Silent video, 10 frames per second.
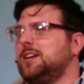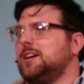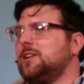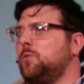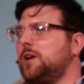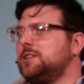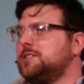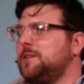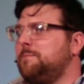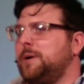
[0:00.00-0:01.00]
Now, what is
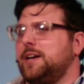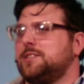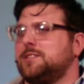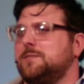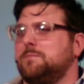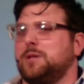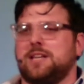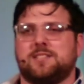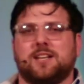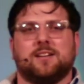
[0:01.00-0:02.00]
the best
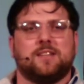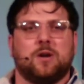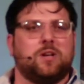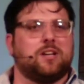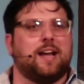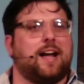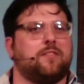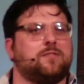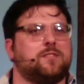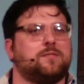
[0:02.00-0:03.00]
blessing that we could have?